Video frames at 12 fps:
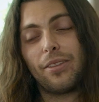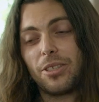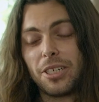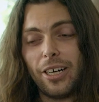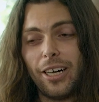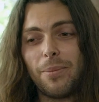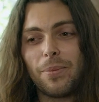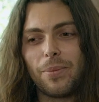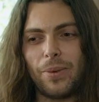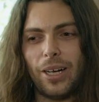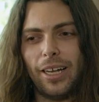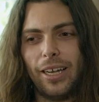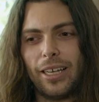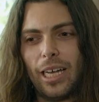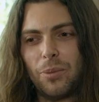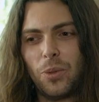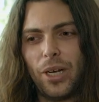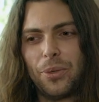the time, I
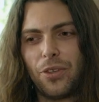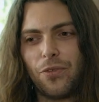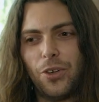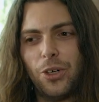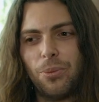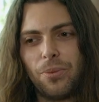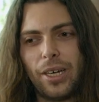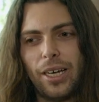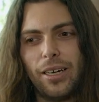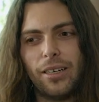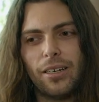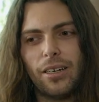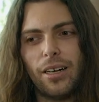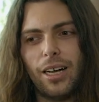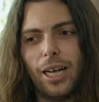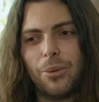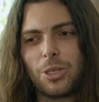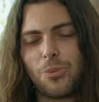came away with a film that
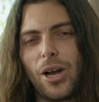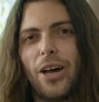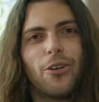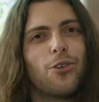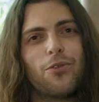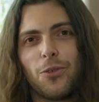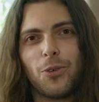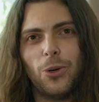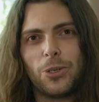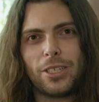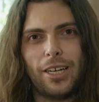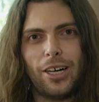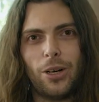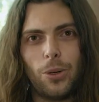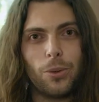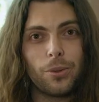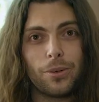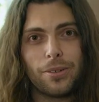I was proud of. Of course,
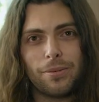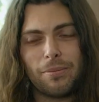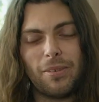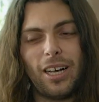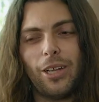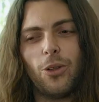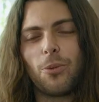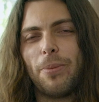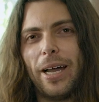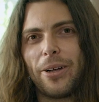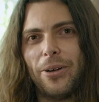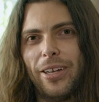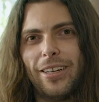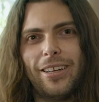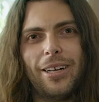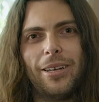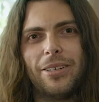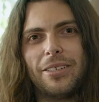now I look back on it and
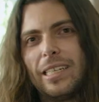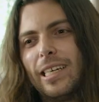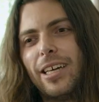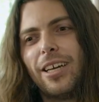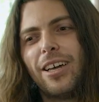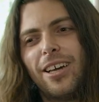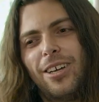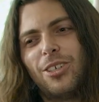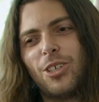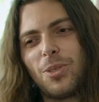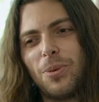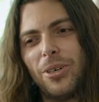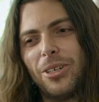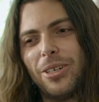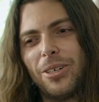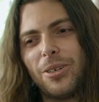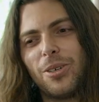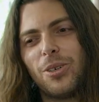I just want
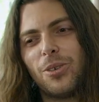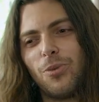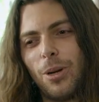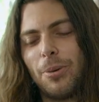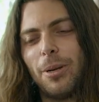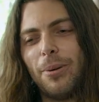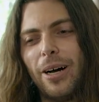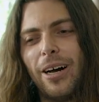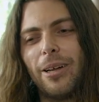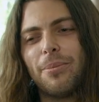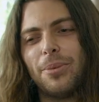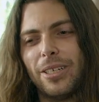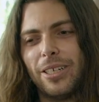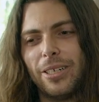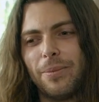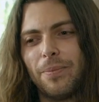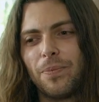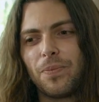to rip it apart. But
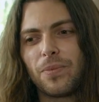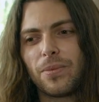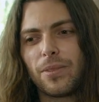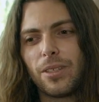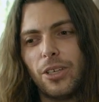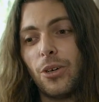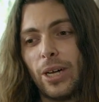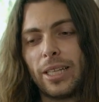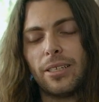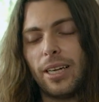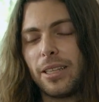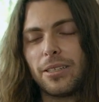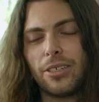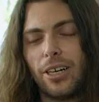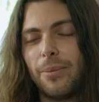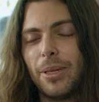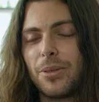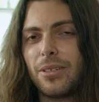at the
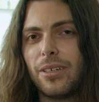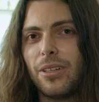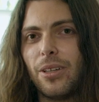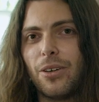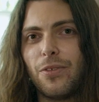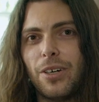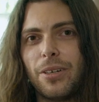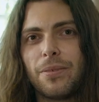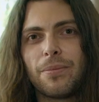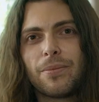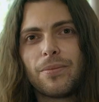time, that was a lot of fun.